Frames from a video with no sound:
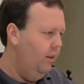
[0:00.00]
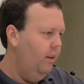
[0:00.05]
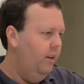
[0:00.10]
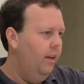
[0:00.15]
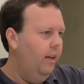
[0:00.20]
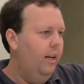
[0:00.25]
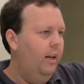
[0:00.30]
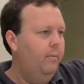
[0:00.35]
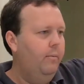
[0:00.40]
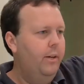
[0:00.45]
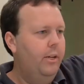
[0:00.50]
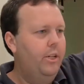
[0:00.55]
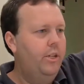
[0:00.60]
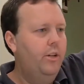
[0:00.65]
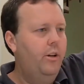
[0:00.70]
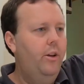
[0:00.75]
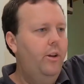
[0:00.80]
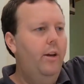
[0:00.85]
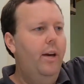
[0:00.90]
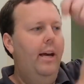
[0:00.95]
And I'm gonna
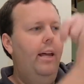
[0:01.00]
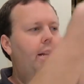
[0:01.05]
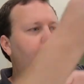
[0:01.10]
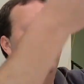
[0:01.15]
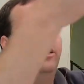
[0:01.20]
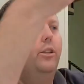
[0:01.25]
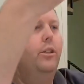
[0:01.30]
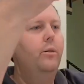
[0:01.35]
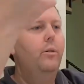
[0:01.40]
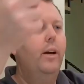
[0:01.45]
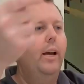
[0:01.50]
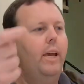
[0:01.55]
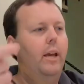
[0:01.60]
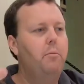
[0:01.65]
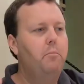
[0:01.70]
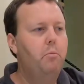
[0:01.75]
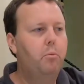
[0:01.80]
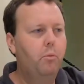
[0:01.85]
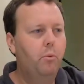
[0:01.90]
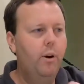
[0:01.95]
show you how to do a
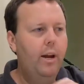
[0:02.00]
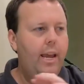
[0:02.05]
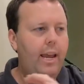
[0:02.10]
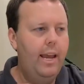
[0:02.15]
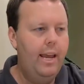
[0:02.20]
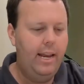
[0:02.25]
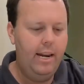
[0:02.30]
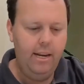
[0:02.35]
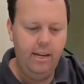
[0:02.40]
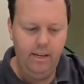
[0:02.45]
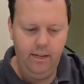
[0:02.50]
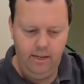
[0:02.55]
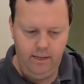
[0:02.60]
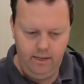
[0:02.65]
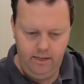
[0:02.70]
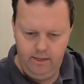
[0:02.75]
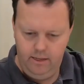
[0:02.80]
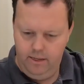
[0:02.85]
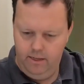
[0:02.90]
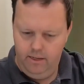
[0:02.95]
braid
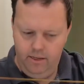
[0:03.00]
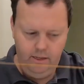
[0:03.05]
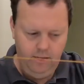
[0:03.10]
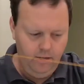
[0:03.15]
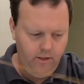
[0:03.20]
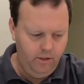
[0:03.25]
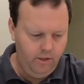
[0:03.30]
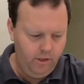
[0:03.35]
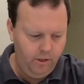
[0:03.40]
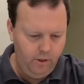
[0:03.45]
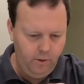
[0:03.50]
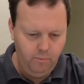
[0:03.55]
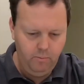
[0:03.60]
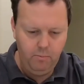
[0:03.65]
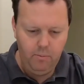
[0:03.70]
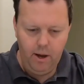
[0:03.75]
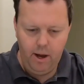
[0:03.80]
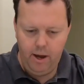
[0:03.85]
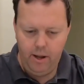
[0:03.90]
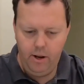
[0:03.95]
to
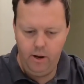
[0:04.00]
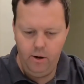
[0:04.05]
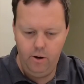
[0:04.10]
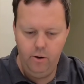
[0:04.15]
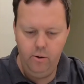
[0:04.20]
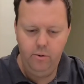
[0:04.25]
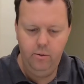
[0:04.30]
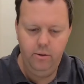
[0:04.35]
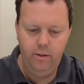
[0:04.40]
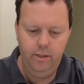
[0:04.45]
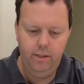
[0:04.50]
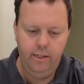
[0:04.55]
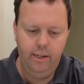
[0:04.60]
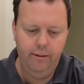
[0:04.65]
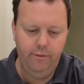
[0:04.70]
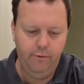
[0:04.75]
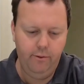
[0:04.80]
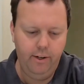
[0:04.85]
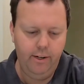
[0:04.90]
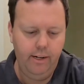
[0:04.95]
mono,
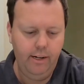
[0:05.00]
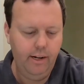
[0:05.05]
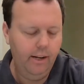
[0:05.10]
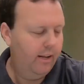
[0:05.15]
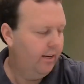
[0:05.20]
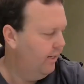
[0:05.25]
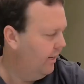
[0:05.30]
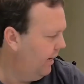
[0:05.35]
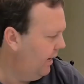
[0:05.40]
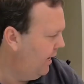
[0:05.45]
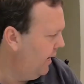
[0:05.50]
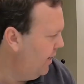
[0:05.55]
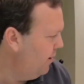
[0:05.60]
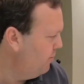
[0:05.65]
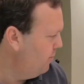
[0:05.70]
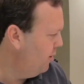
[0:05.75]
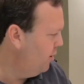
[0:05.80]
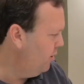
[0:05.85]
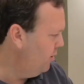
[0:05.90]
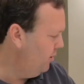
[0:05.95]
different
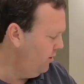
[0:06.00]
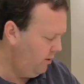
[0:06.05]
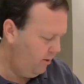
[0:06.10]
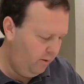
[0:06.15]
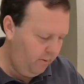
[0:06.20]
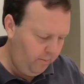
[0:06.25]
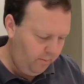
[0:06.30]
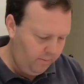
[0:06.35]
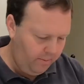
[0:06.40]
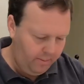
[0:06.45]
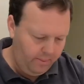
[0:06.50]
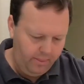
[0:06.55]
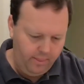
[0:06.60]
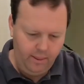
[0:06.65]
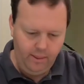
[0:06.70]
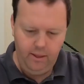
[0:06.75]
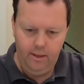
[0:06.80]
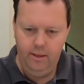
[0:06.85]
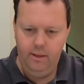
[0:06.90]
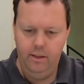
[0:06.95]
diameter
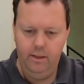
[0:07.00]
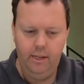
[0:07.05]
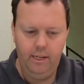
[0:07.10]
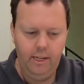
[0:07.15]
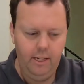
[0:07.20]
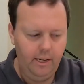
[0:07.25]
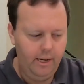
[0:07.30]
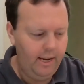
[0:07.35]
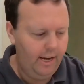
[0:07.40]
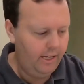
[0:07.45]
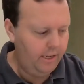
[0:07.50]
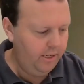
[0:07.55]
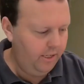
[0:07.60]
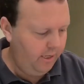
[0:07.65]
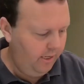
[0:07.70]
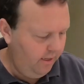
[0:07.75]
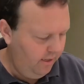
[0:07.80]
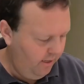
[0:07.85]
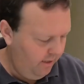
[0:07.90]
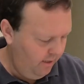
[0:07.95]

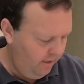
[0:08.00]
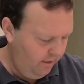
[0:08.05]
connection.